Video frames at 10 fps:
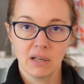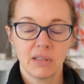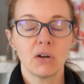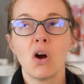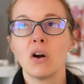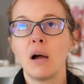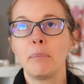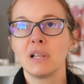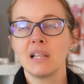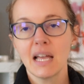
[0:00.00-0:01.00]
There are a
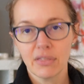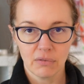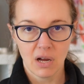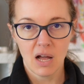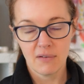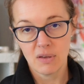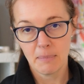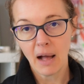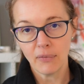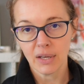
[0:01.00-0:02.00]
plethora of them
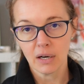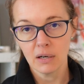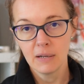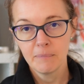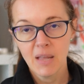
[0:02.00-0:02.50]
out there.